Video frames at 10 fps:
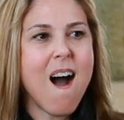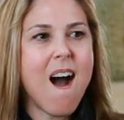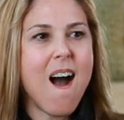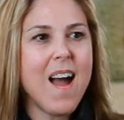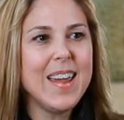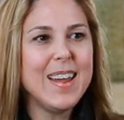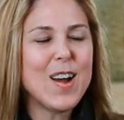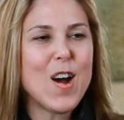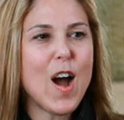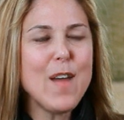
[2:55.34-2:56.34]
I
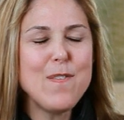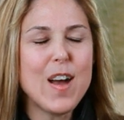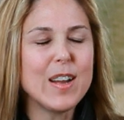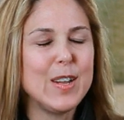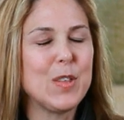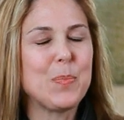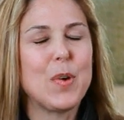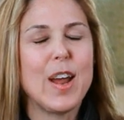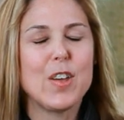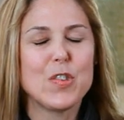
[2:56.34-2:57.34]
find
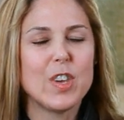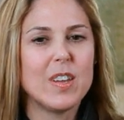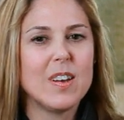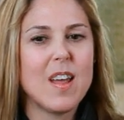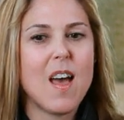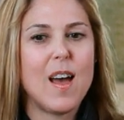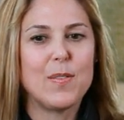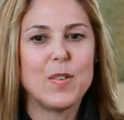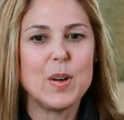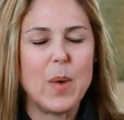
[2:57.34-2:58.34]
inspiration
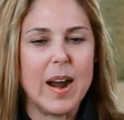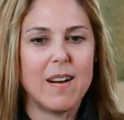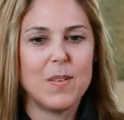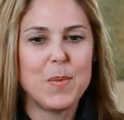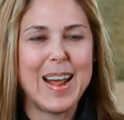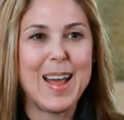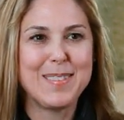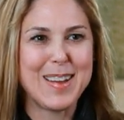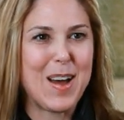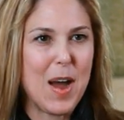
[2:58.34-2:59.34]
everywhere. When I
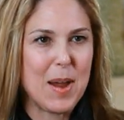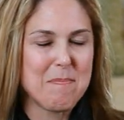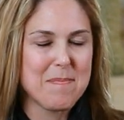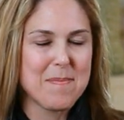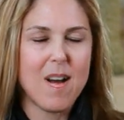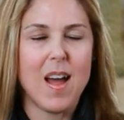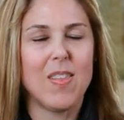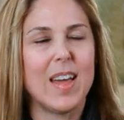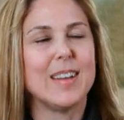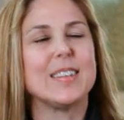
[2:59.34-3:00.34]
have time, I
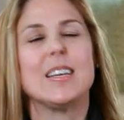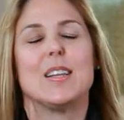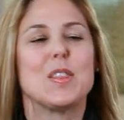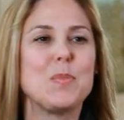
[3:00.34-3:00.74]
like to hit the